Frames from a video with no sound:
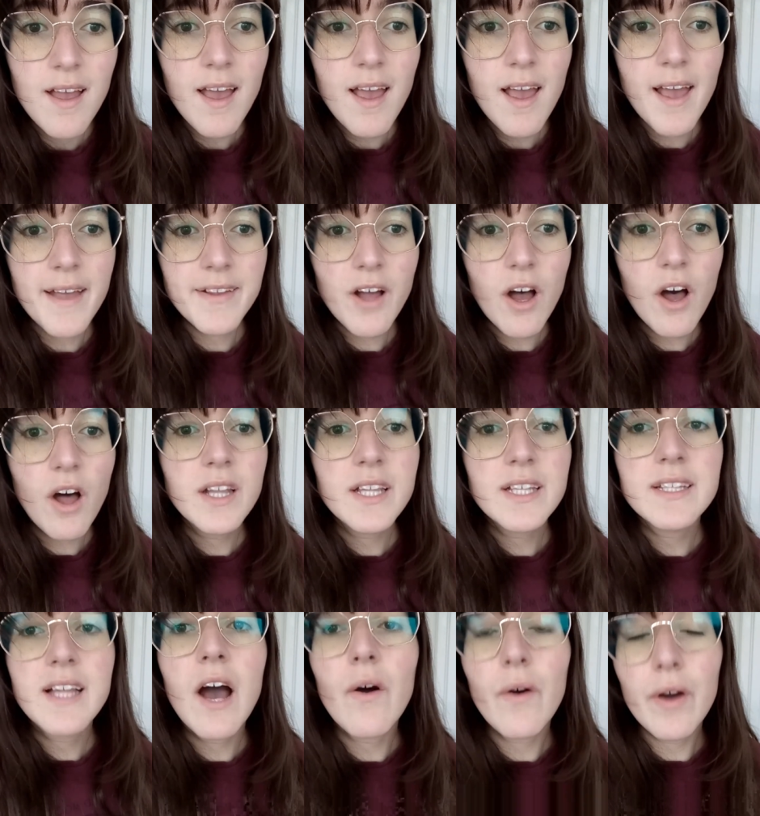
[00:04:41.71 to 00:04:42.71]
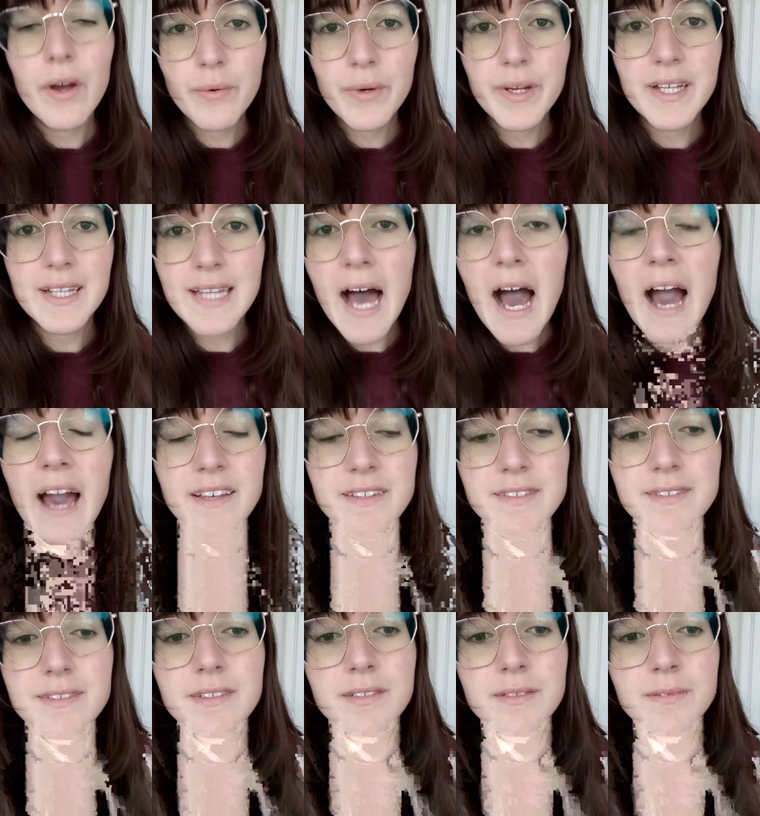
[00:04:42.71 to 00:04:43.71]
And only now I
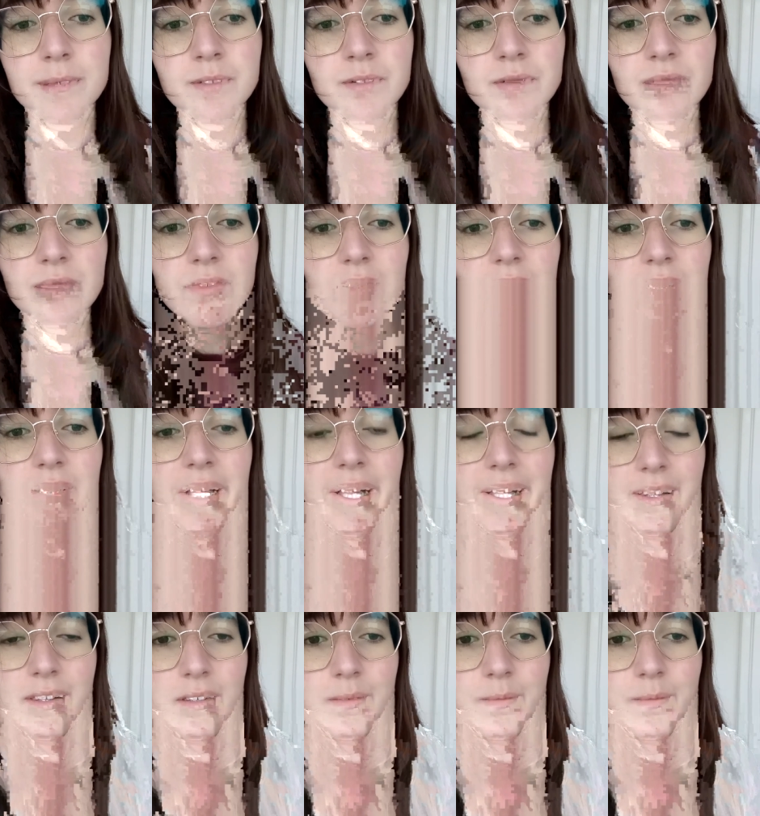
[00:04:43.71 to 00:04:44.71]
realized that